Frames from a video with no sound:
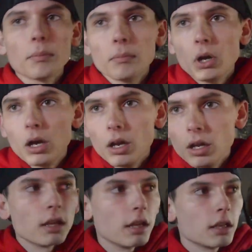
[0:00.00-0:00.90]

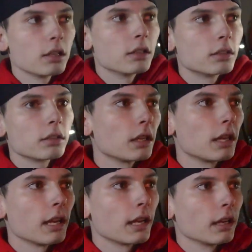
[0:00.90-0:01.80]
Bruh, it is
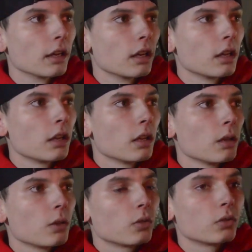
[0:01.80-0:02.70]
getting
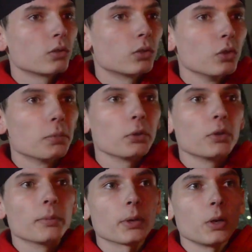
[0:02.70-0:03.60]
super
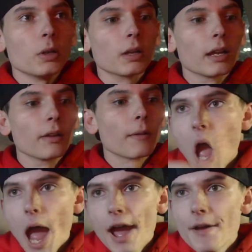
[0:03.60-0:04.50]
duper cold out.
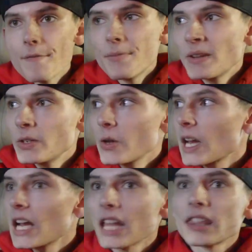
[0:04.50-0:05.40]
I've been
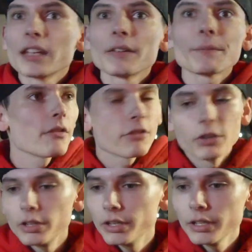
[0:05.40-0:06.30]
doing nothing
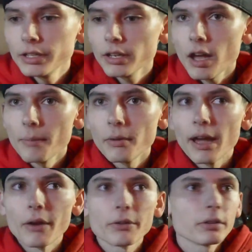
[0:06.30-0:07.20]
for literally a couple
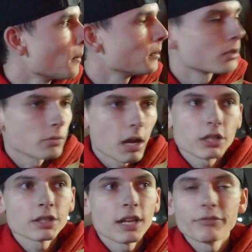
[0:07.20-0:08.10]
hours, just
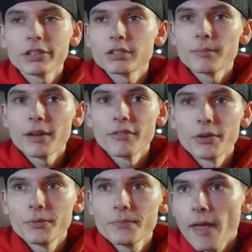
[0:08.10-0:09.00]
watching Netflix on my
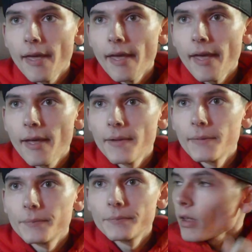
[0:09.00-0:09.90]
phone,
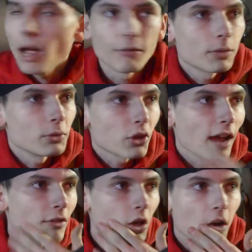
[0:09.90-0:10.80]
and I've just been
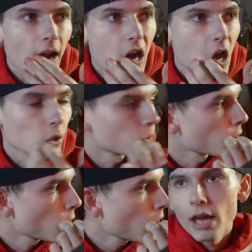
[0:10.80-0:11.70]
driving around
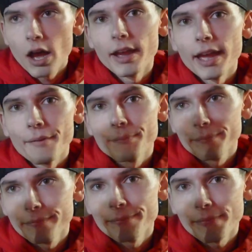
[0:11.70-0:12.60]
also. Oh yeah,
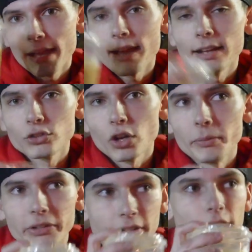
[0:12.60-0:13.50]
I got
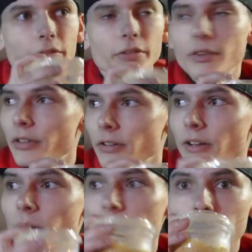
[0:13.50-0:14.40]
Starbucks again for the third
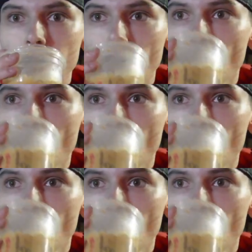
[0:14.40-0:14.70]
time today.